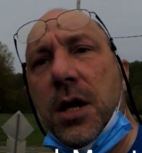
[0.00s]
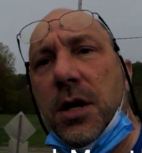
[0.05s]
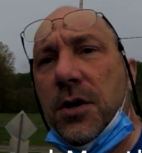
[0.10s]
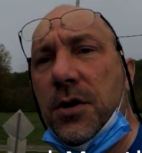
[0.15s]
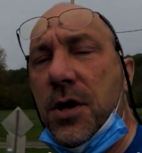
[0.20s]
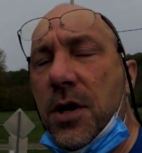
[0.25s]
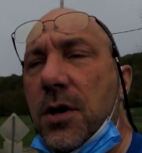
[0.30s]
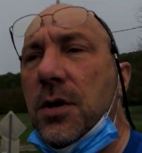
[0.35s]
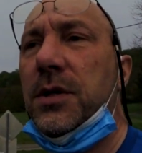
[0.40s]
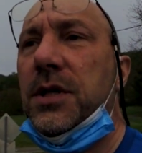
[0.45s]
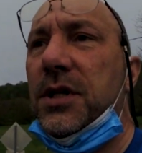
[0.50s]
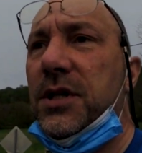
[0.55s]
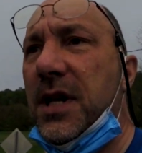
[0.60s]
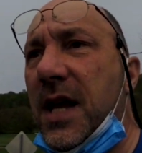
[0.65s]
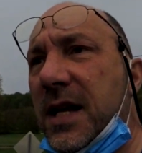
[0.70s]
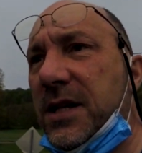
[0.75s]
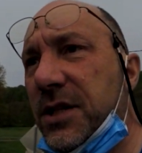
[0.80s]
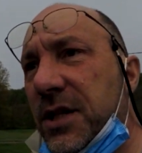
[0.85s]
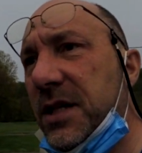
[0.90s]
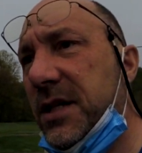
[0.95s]
Your nose is
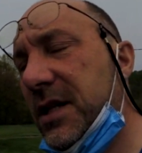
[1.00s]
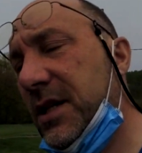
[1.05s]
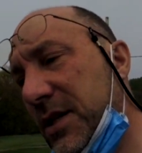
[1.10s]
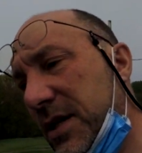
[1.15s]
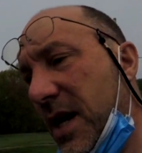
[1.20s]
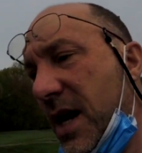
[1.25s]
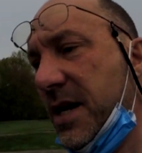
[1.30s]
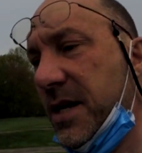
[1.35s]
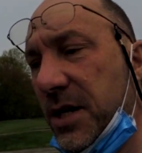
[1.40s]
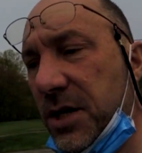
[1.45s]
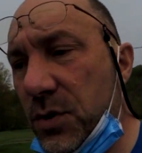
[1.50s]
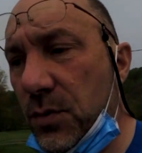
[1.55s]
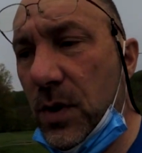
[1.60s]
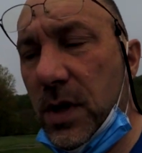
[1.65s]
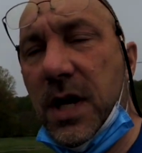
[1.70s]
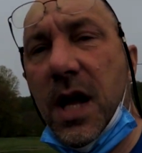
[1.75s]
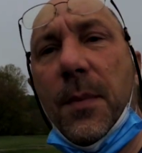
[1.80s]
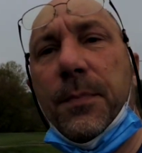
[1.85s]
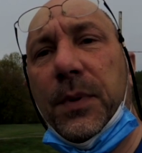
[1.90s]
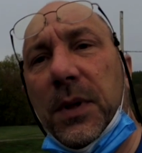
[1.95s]
actually designed to do a
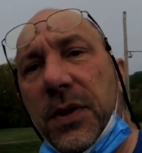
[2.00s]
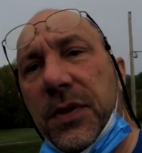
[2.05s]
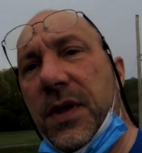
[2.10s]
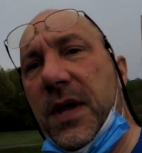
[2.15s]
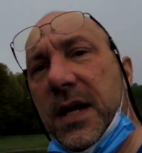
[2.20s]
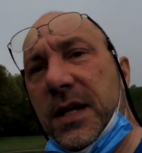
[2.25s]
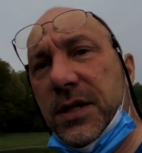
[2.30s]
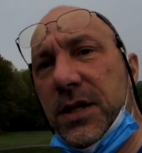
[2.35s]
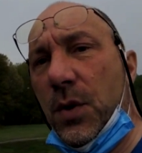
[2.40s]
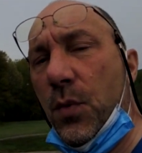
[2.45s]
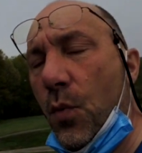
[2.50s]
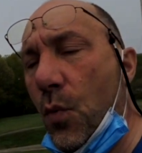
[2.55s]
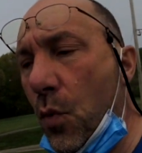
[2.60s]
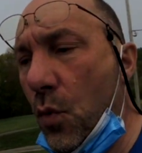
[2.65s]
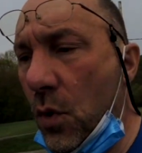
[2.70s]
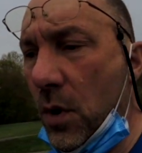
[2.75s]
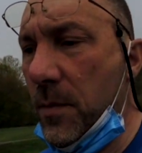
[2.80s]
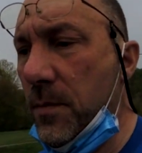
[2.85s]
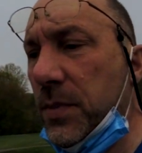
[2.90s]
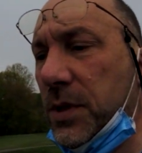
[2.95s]
couple of things. It
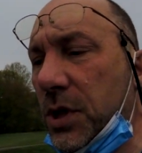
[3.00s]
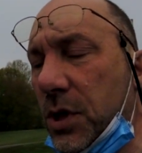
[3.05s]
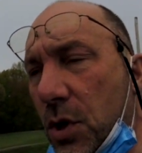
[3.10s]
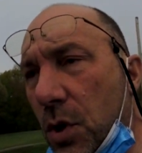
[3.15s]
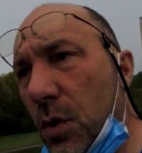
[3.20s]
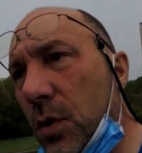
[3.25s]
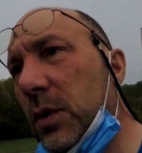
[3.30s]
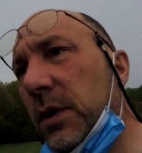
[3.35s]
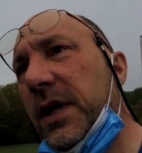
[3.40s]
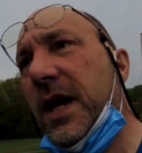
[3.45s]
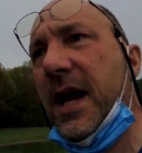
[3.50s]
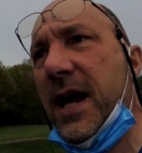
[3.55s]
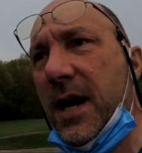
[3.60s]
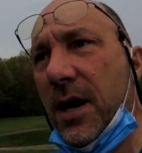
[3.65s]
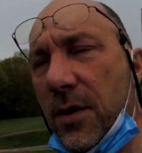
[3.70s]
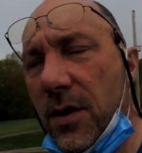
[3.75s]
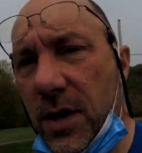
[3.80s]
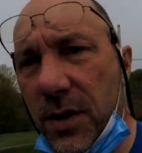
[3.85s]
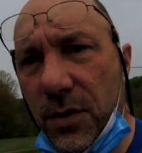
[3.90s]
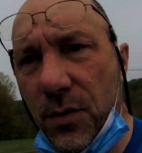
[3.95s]
warms cold
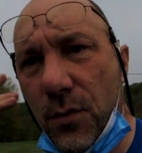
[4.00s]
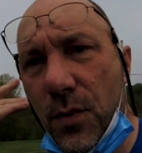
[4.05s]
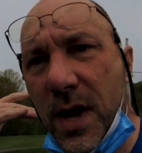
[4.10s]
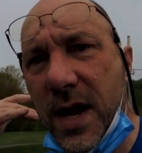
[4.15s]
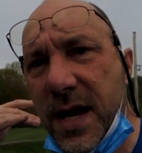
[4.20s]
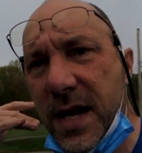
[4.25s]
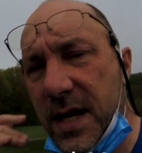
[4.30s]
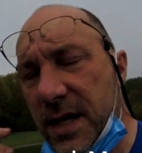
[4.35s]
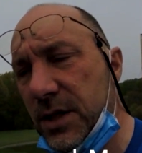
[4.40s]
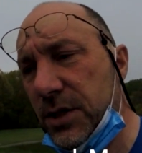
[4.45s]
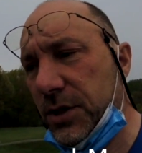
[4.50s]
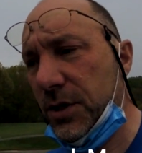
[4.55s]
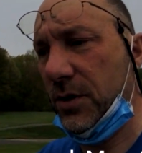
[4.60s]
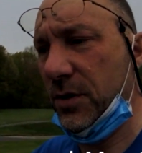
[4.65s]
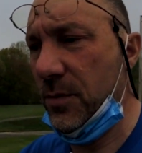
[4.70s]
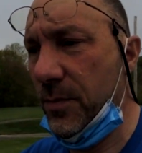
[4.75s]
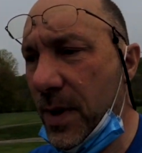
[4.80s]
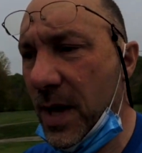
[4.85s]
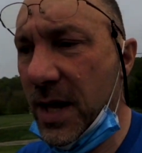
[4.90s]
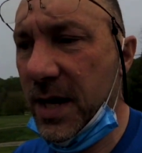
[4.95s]
air on the way in so
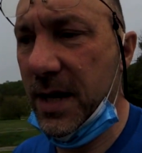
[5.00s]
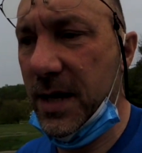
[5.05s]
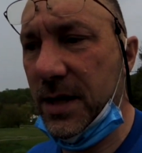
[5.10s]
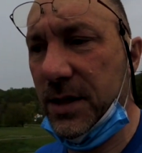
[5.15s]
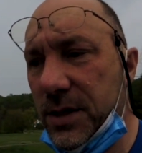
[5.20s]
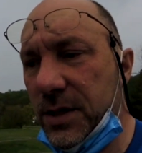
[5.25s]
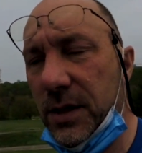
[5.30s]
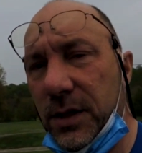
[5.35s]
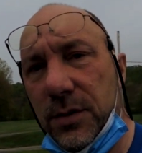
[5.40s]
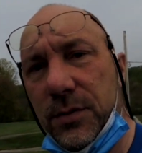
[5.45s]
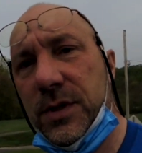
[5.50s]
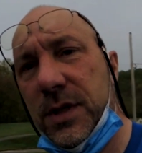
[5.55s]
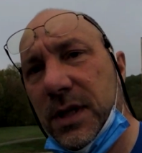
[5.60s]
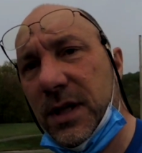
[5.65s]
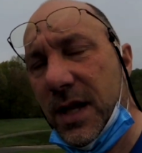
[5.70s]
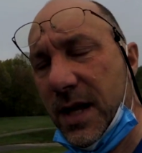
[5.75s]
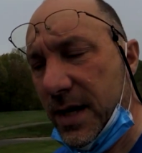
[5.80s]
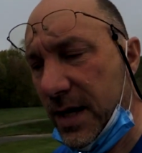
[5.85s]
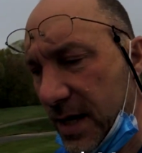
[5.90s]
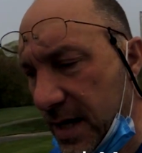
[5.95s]
your body doesn't lose a
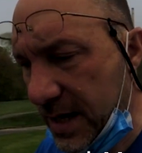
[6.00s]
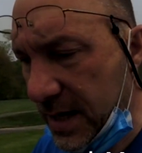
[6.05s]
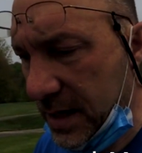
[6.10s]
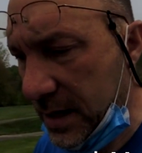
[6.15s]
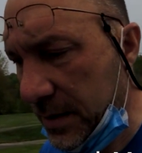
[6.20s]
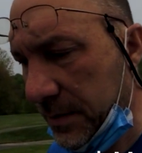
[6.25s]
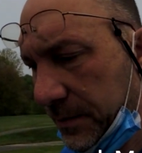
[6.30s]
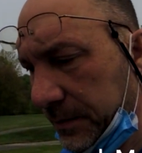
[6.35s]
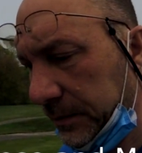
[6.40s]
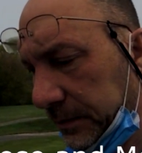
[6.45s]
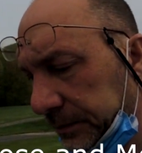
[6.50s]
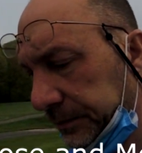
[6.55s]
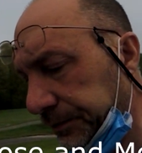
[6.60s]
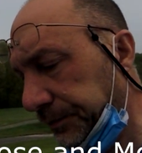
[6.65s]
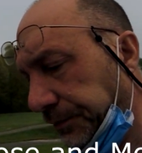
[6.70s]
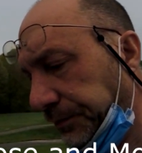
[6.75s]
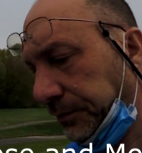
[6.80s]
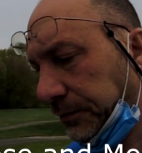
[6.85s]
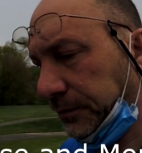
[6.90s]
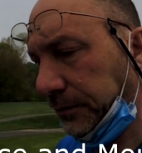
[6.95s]
lot of heat
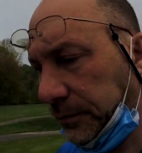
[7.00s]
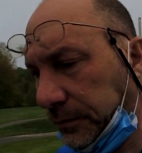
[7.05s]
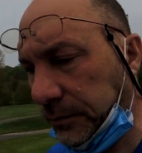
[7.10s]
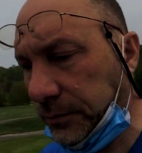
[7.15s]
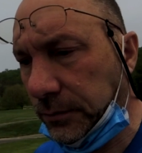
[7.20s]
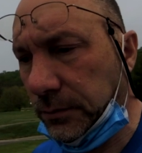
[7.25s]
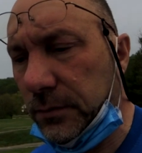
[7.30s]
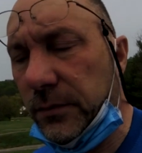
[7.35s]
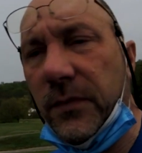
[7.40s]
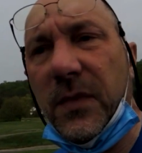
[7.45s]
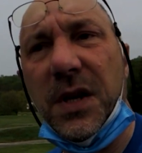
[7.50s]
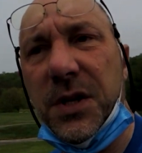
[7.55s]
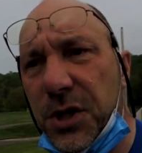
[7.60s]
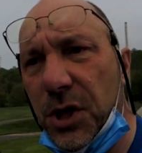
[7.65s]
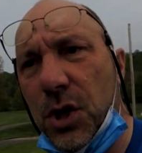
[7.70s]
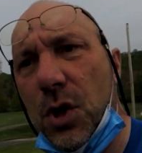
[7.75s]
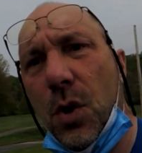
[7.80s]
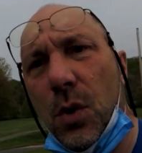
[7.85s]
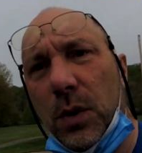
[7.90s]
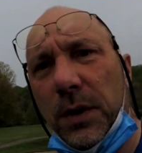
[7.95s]

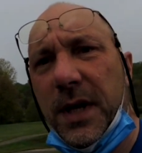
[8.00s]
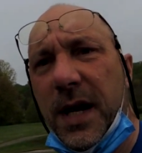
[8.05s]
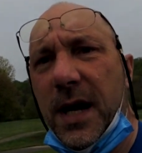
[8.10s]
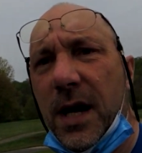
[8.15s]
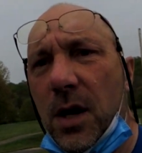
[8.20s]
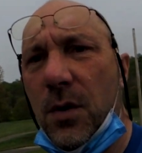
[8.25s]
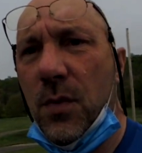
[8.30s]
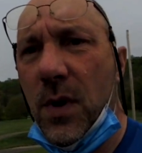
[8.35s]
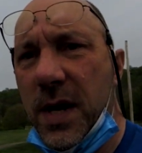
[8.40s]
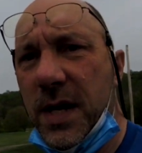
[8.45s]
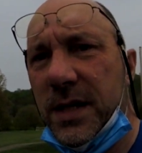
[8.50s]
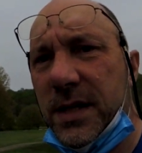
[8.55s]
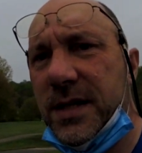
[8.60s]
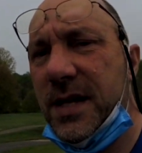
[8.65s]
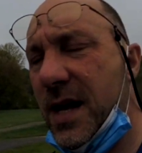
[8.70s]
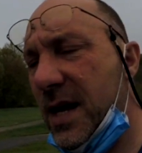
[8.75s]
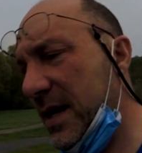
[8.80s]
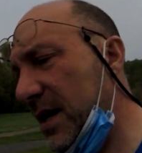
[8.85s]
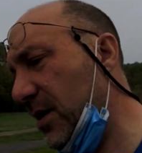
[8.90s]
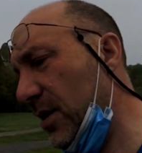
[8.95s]
to cold air when it's
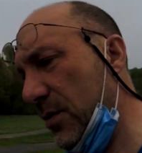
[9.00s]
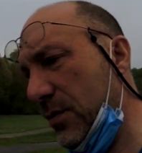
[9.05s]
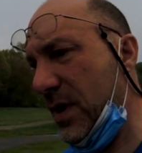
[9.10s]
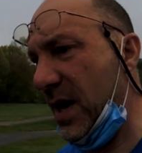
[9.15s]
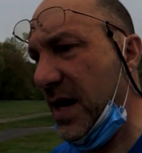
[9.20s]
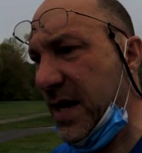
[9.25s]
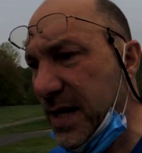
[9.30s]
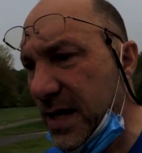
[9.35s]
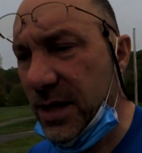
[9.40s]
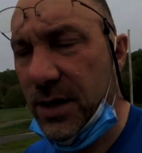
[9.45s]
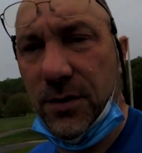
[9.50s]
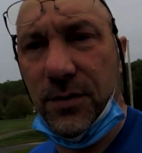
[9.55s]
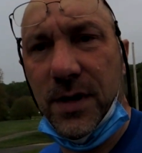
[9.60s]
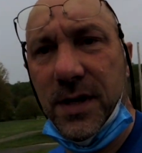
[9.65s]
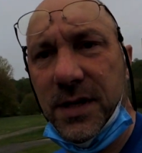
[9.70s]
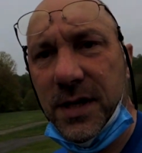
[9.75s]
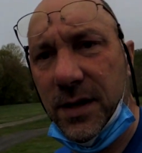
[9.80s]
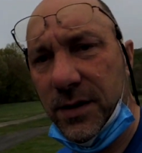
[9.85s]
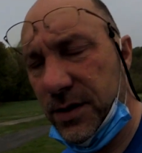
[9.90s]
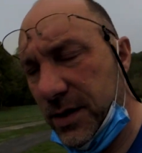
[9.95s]
not, 90
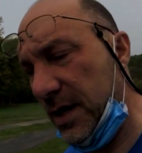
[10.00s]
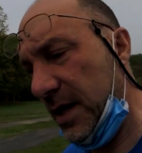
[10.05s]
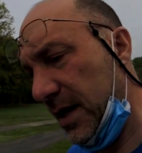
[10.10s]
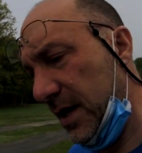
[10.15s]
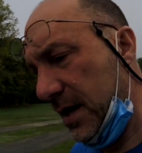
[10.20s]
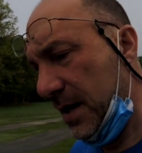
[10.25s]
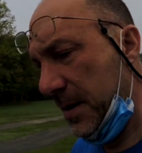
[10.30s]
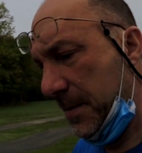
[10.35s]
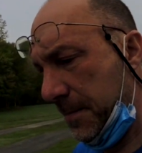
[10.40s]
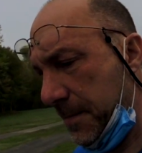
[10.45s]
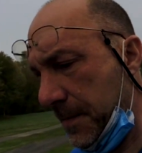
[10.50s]
degrees outside.